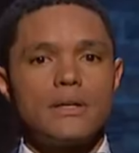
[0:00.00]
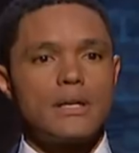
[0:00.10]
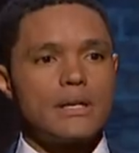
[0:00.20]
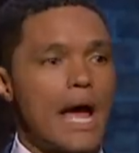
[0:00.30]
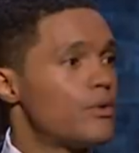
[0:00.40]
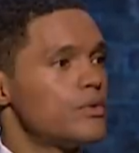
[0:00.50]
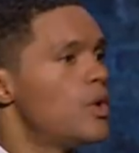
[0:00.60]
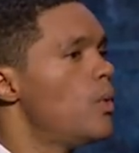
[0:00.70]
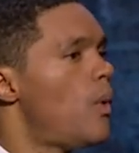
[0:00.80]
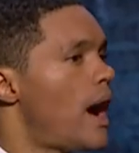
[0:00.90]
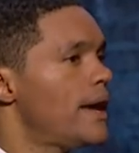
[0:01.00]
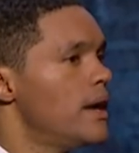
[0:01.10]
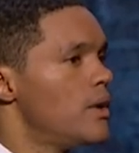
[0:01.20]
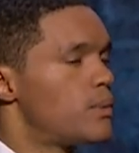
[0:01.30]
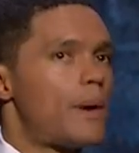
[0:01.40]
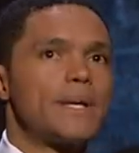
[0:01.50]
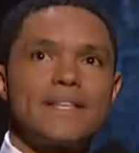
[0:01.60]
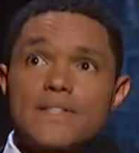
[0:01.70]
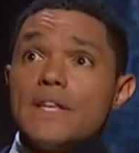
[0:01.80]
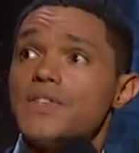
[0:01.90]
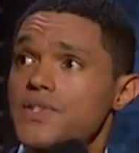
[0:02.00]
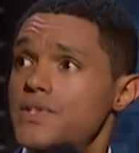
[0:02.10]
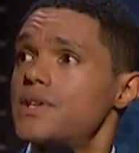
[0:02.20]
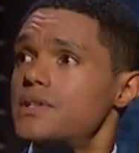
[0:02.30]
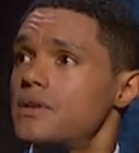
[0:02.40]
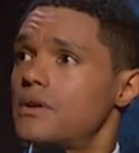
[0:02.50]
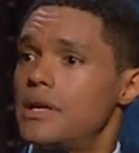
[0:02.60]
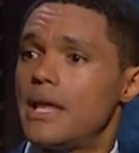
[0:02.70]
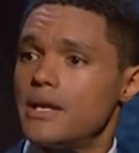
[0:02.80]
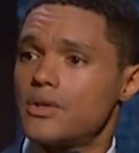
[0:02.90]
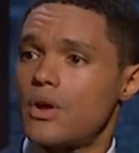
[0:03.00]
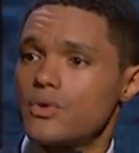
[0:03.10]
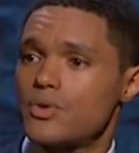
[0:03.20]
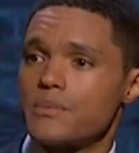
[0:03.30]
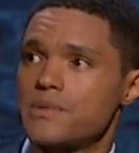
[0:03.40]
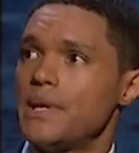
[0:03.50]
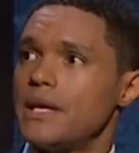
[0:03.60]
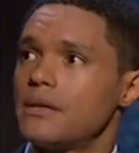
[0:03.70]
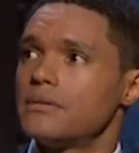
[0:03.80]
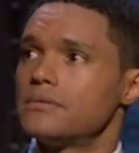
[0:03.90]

And I don't know why Republicans insist on letting Donald Trump speak.